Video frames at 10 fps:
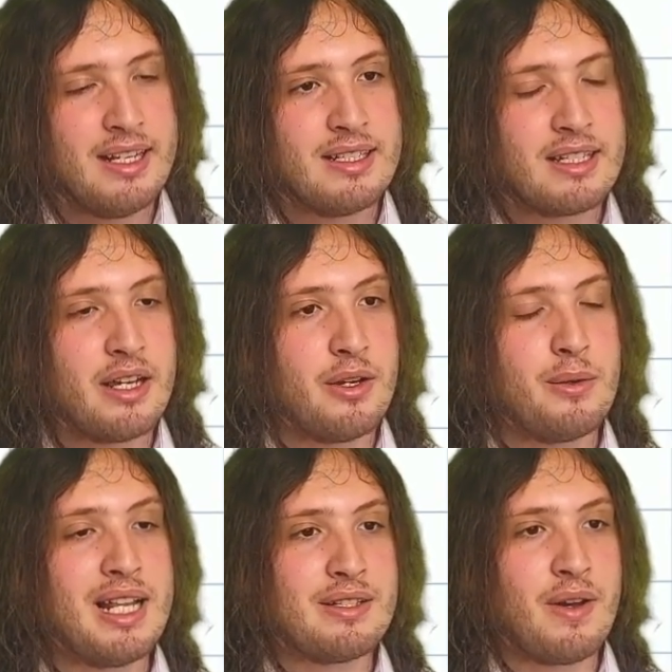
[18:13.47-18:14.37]
So
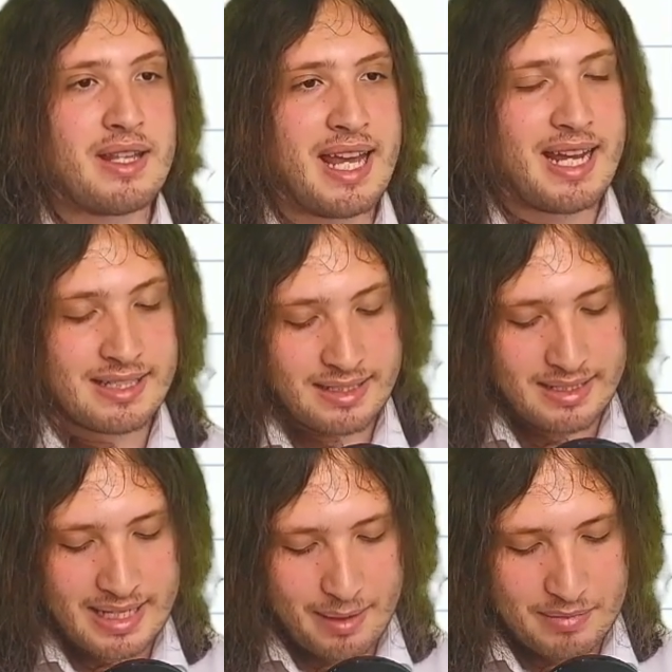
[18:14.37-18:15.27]
let's find the
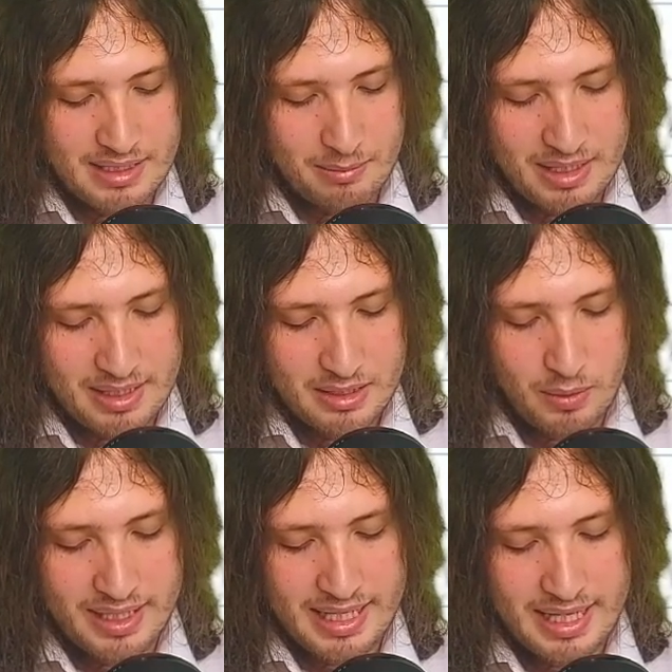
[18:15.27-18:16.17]
x-intercepts. I mean, this one
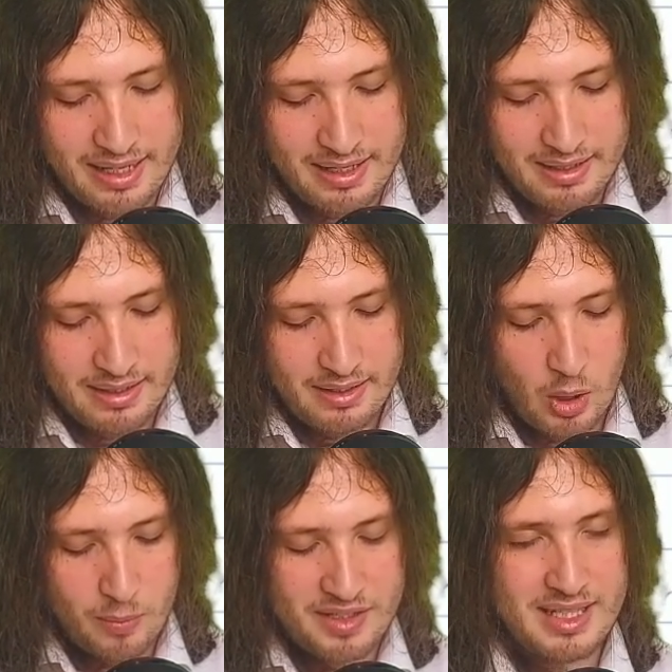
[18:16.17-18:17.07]
here,
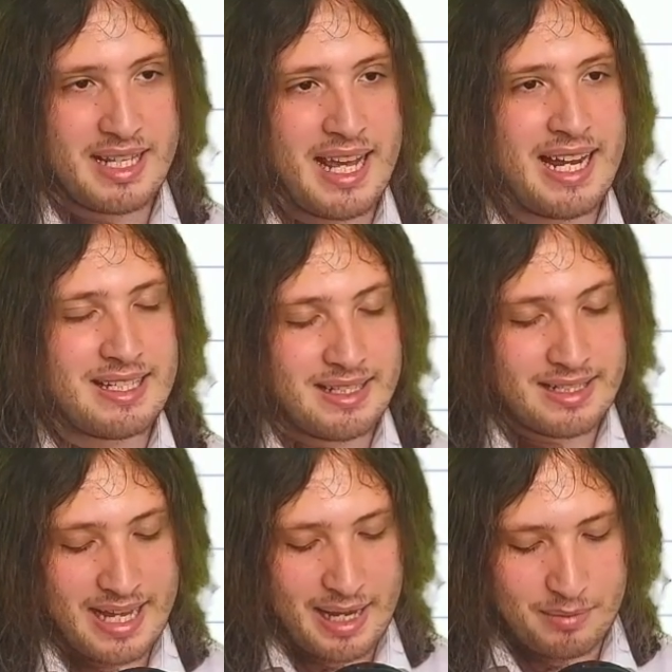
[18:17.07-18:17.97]
obviously the
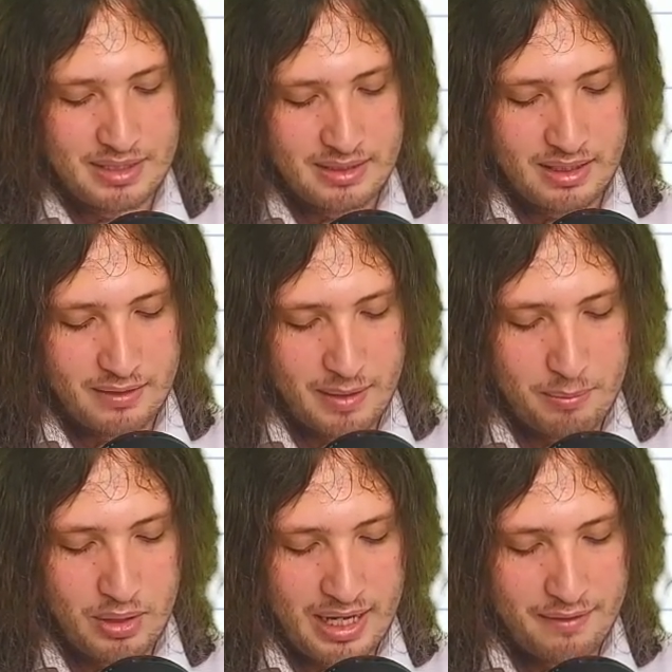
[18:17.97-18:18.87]
x-intercepts, if I
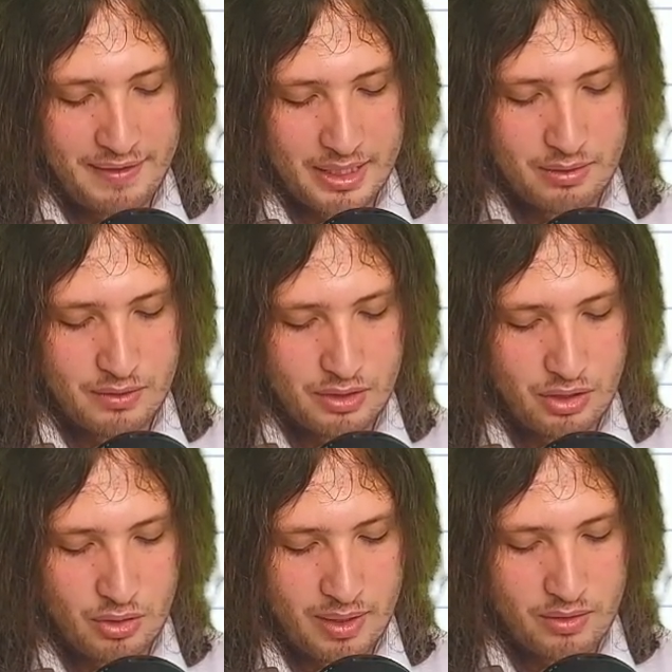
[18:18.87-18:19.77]
pull out a factor of
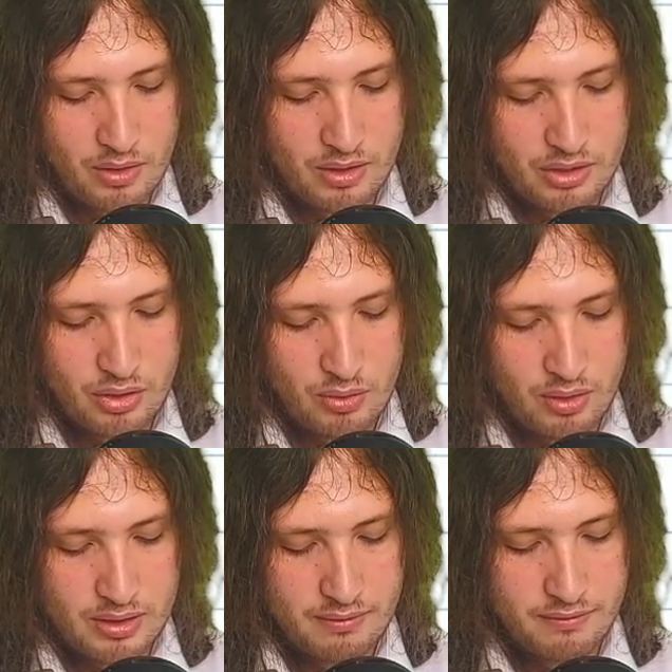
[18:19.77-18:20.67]
2, I've got 2
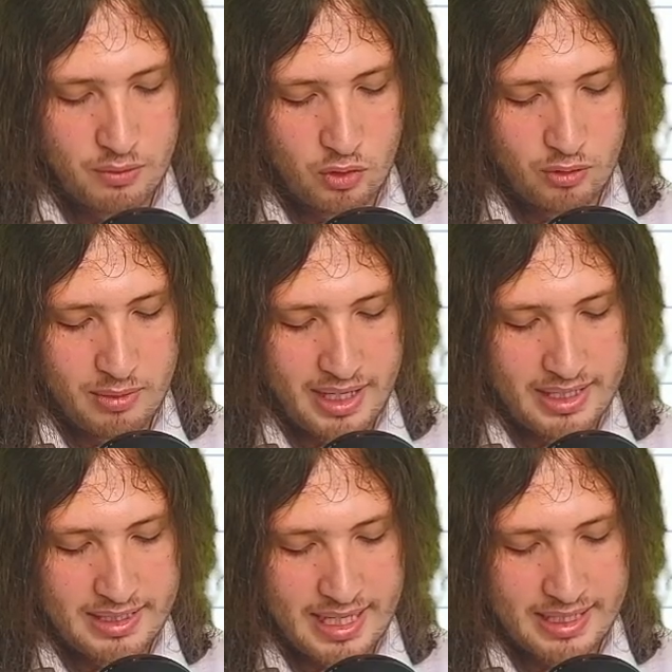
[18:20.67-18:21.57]
lots of 4
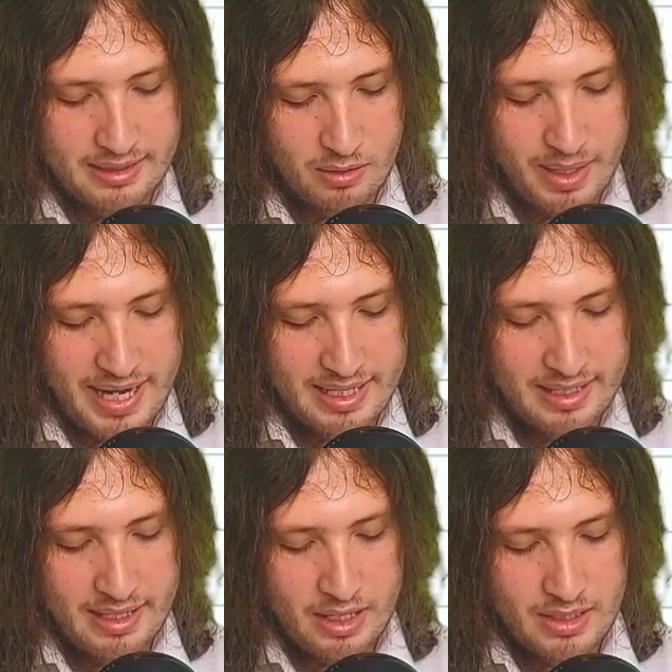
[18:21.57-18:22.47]
minus x squared.
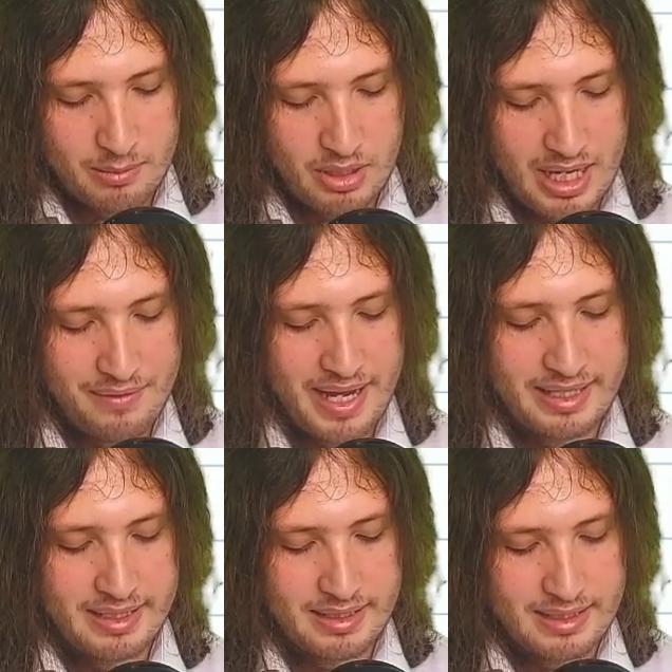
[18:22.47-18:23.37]
So I'm going to have
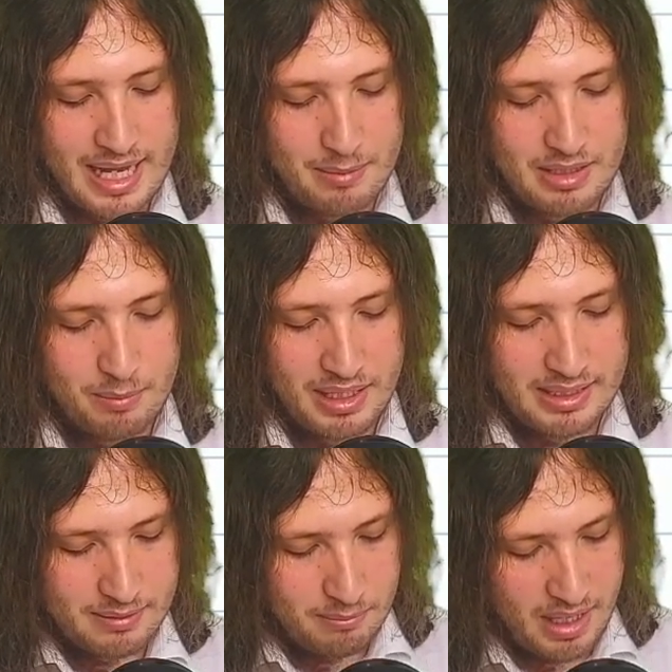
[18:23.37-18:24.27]
x-intercepts at plus
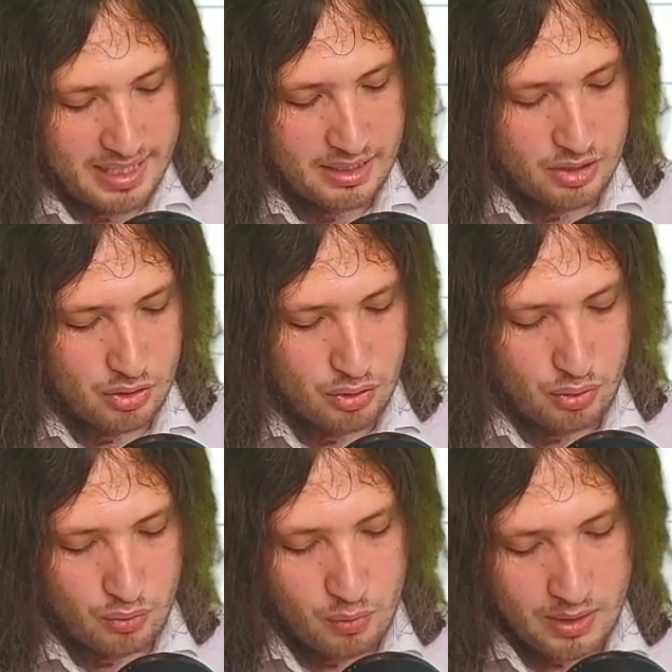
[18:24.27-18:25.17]
and minus
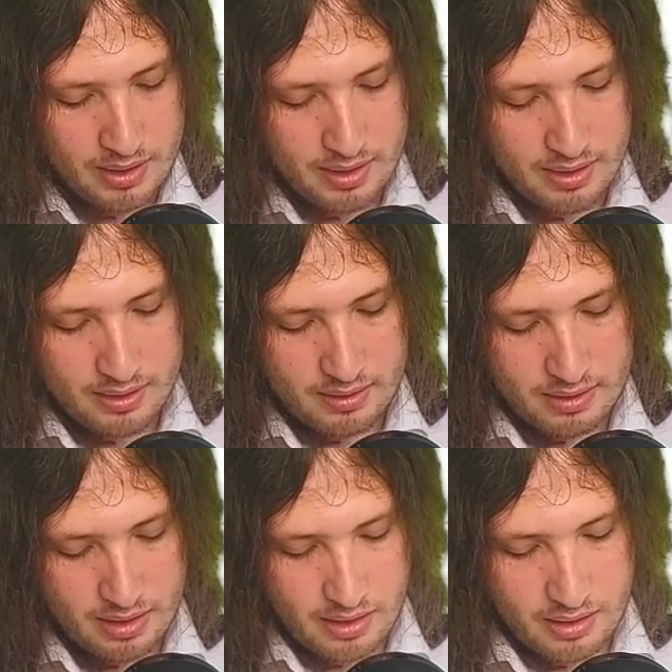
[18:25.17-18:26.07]
2.
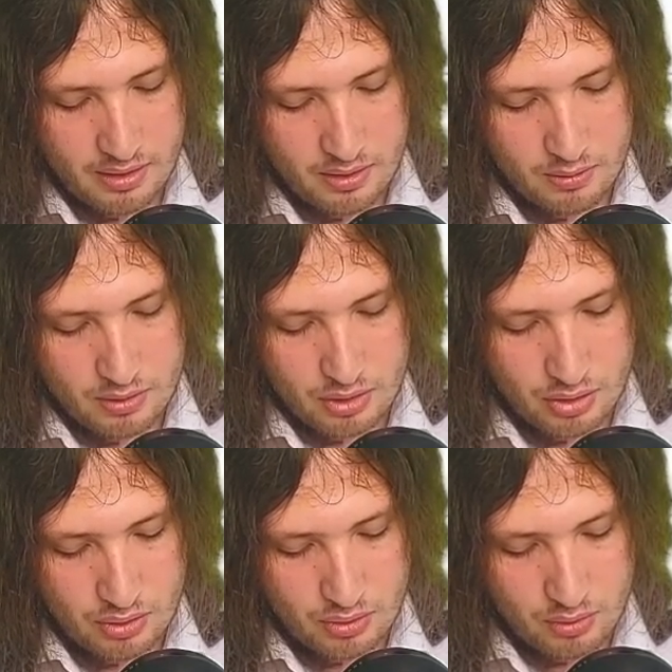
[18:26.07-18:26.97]
So
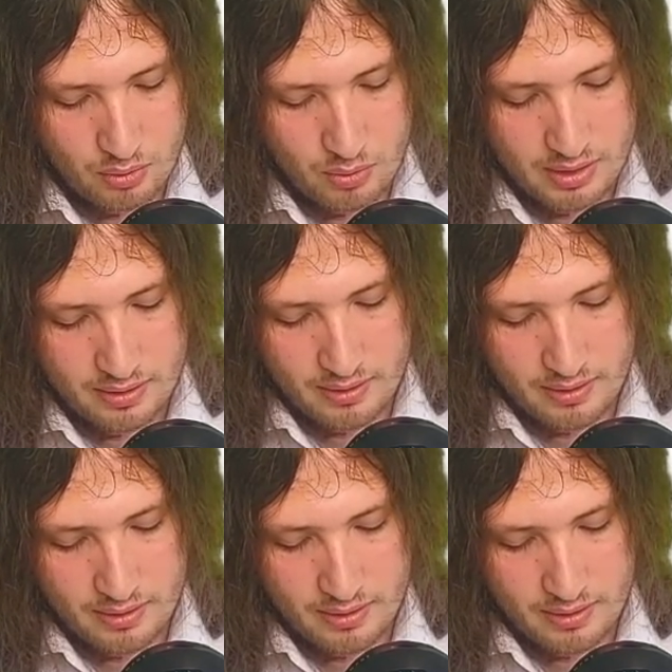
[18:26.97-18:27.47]
2